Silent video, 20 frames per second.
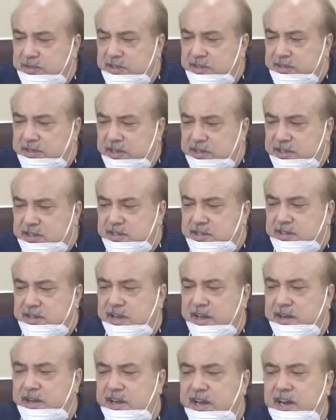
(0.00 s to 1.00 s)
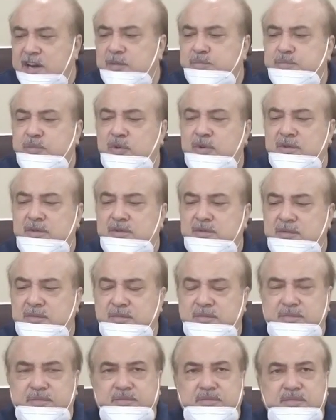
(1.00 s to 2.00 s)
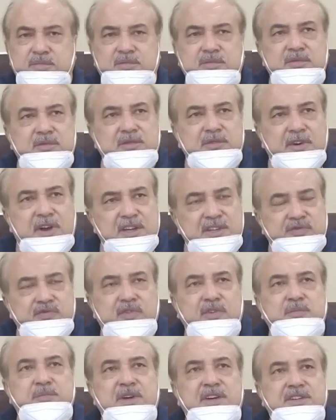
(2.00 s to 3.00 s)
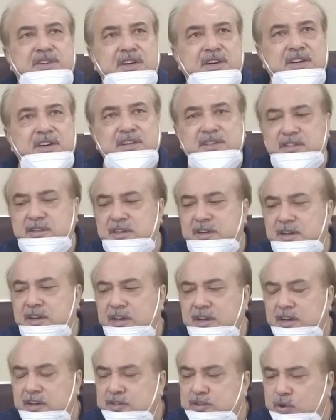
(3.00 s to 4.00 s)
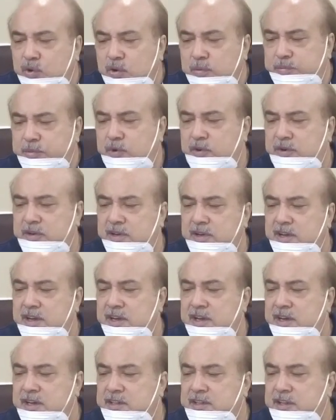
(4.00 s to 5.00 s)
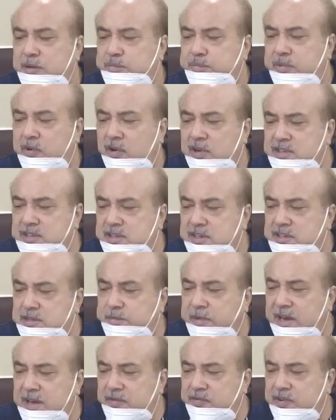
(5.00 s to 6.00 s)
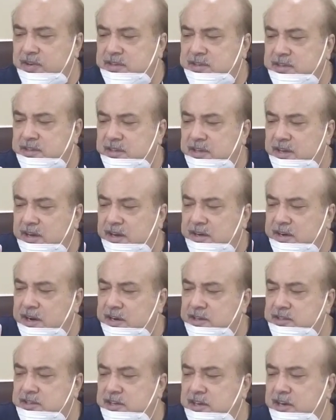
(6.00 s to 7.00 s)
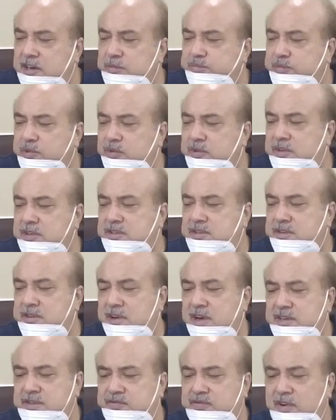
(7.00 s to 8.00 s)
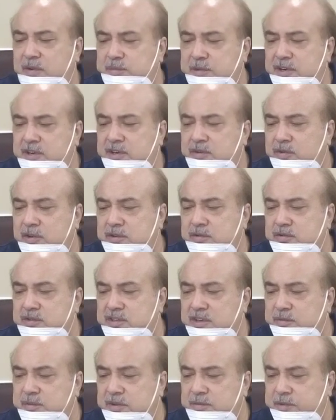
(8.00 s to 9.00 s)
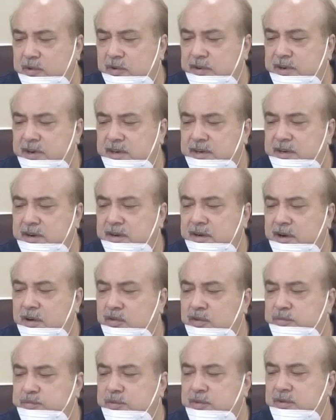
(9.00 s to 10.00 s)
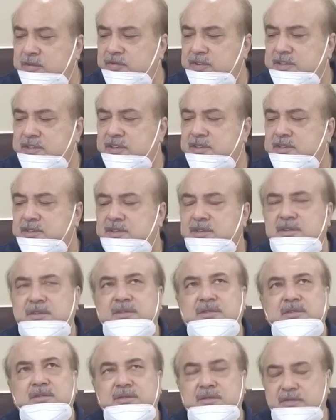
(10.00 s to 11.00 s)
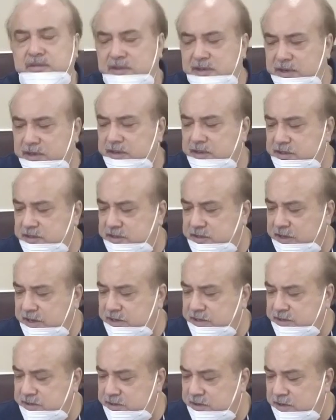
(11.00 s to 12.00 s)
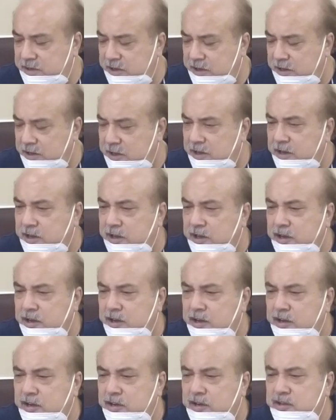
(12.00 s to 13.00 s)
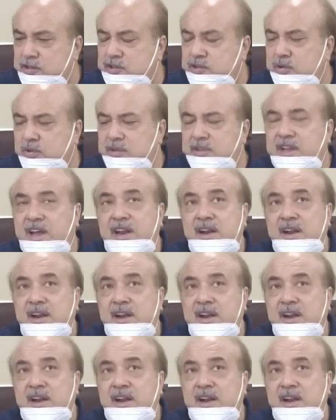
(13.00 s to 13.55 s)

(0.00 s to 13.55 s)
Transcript: this input transformation is throughput. The process by which the energy input is transformed into a usable product or output, which is in this case. So